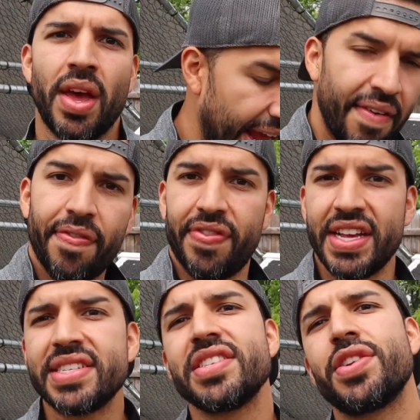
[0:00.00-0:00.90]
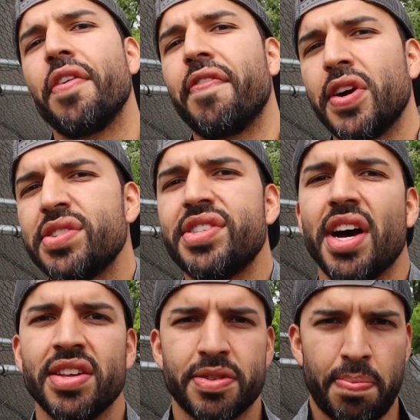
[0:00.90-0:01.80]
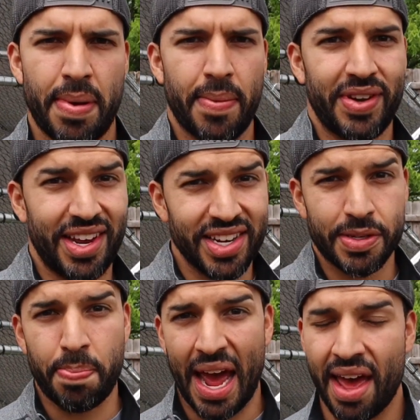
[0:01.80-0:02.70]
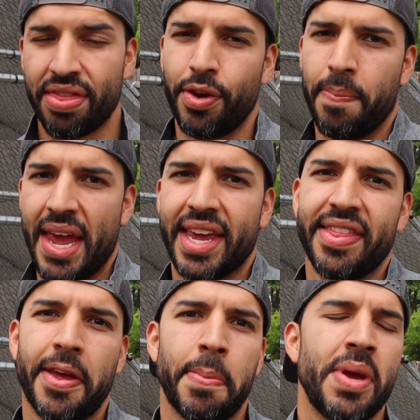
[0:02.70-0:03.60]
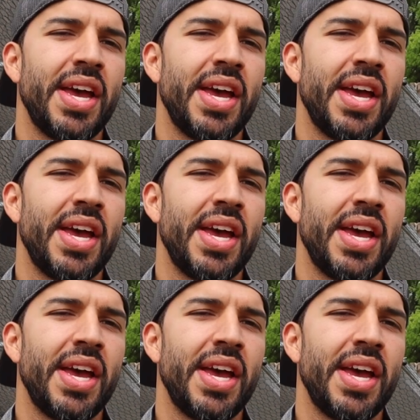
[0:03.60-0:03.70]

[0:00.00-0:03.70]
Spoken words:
If this is their first dust bath you're making them,